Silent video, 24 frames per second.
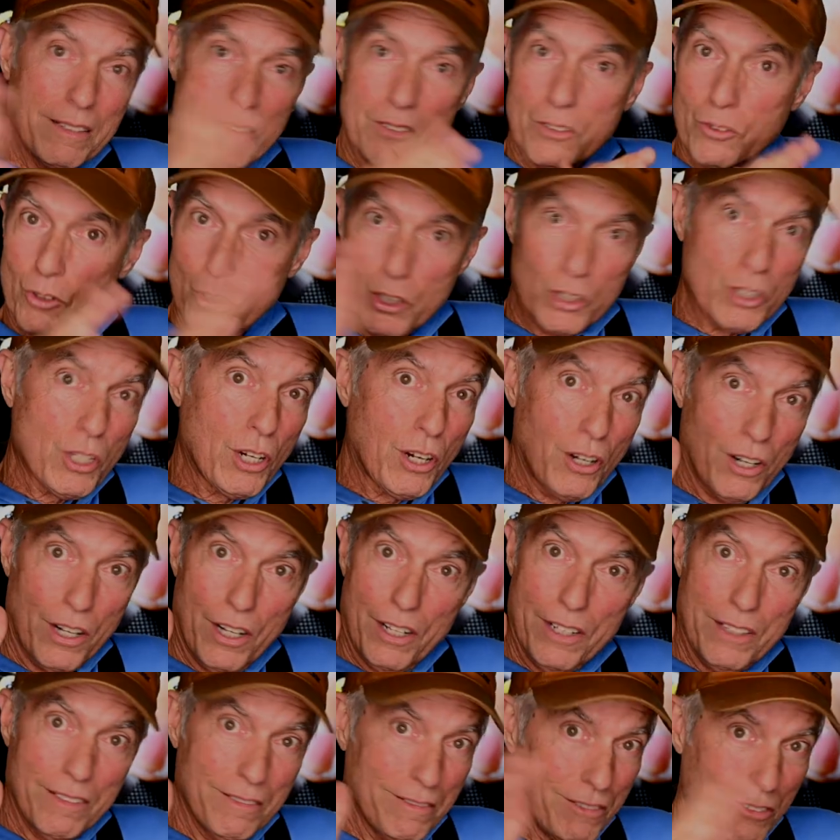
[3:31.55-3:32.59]
You just heard
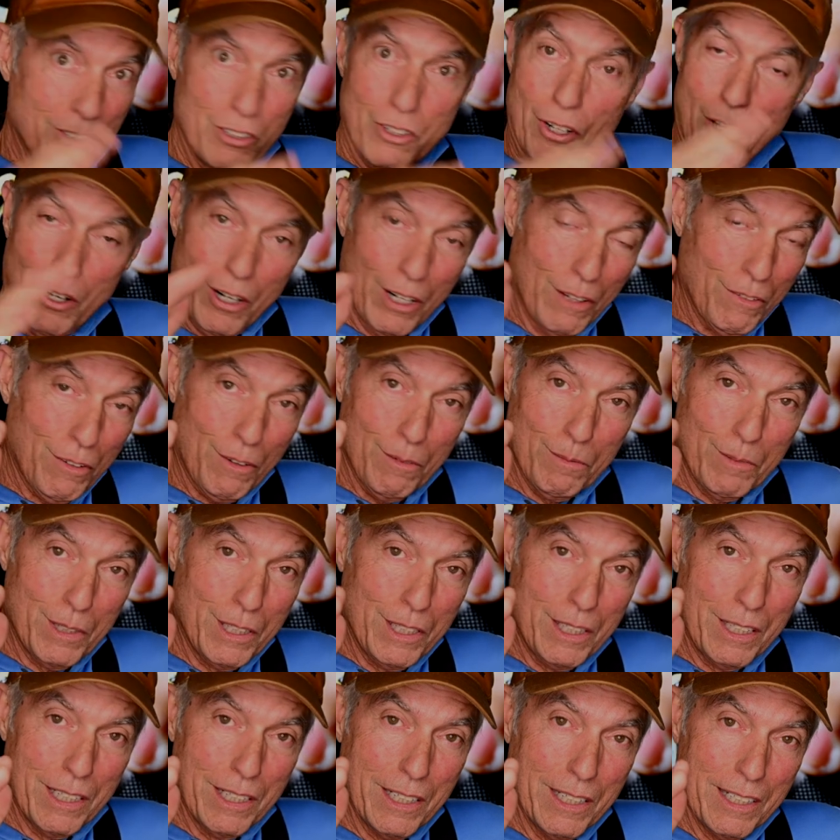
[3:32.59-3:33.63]
it. You heard it from
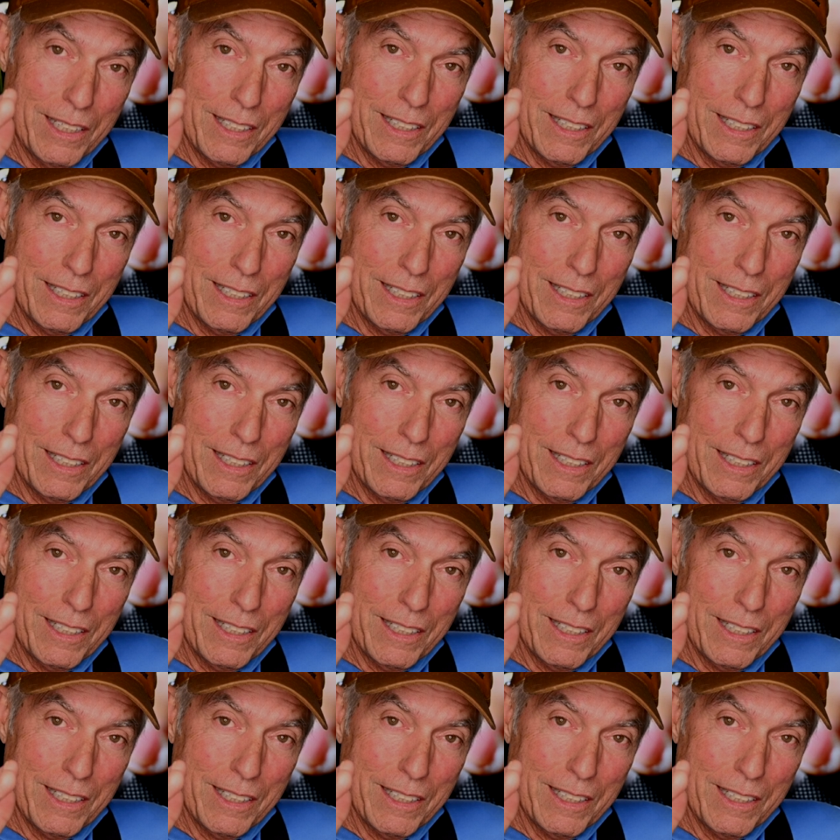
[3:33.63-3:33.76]
me.